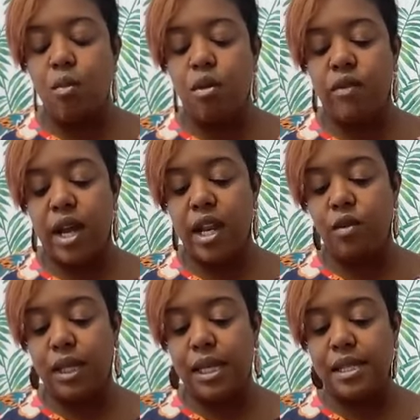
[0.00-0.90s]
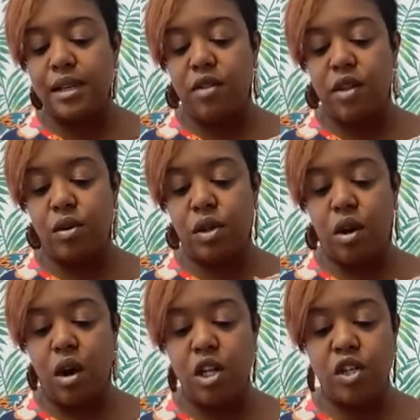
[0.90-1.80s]
providing release of those
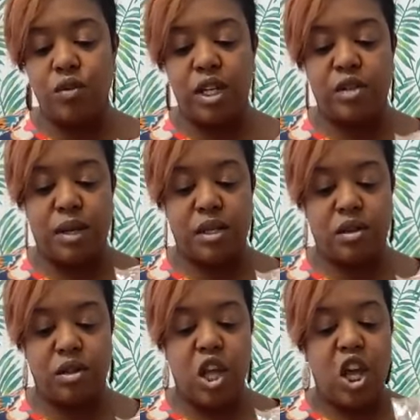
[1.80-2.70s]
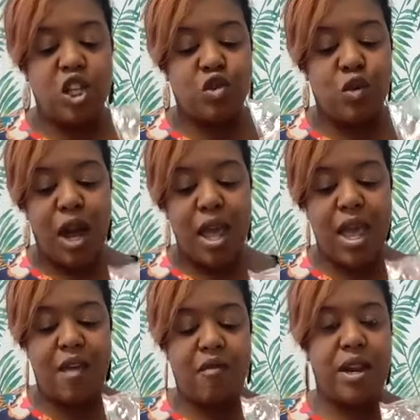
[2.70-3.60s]
hard to reach muscles. Try
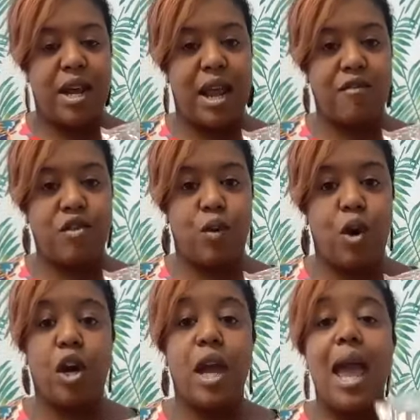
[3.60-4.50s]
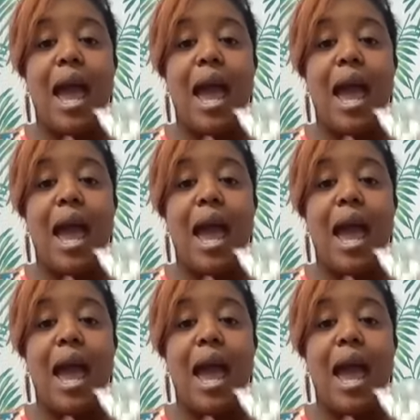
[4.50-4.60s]
every night after work.